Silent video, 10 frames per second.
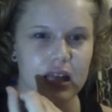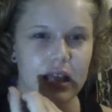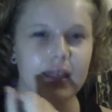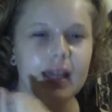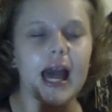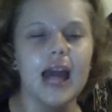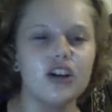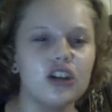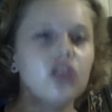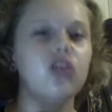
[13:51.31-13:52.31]
Like, I
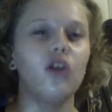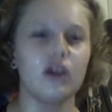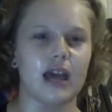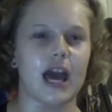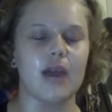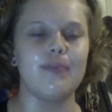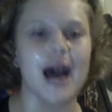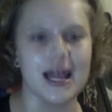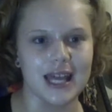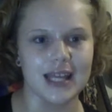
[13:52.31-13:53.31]
could look at a
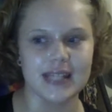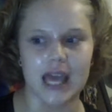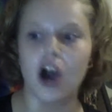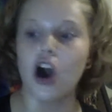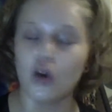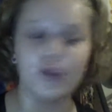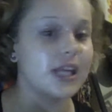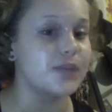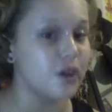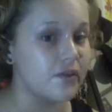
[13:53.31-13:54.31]
palette and say, oh,
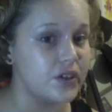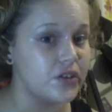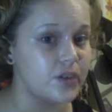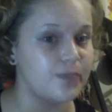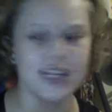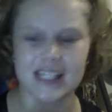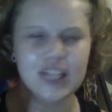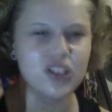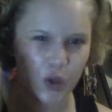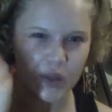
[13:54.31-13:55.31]
that's Profusion, because I
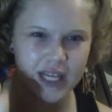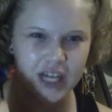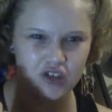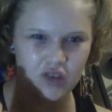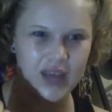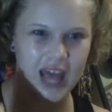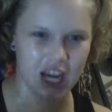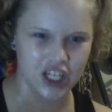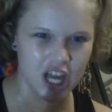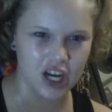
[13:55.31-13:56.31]
know the texture of the
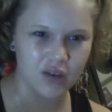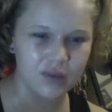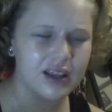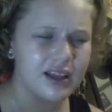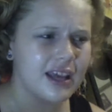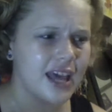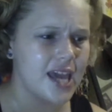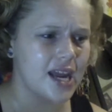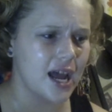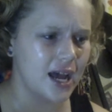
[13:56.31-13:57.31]
eyeshadow,
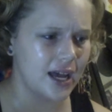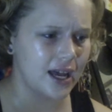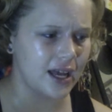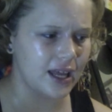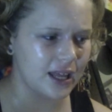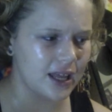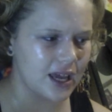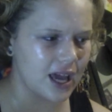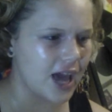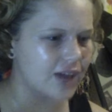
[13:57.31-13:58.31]
and
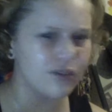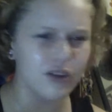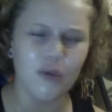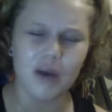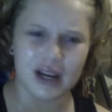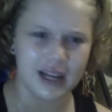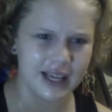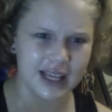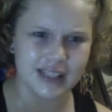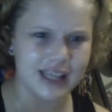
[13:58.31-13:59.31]
I don't know what it
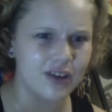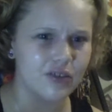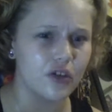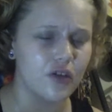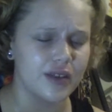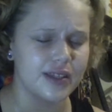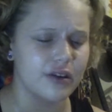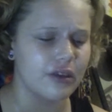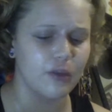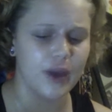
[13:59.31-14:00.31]
is. I don't know if it's
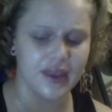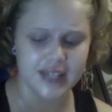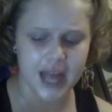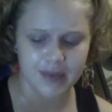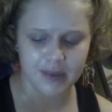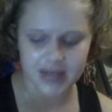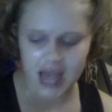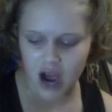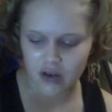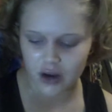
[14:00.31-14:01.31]
like the way they stamp them
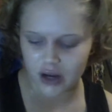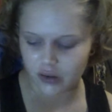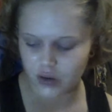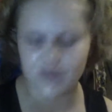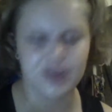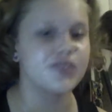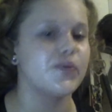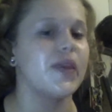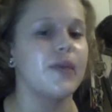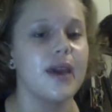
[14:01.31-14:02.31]
down, or I don't know if it's
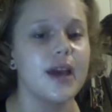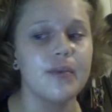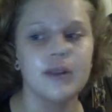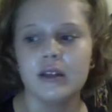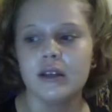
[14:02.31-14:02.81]
the way they make them.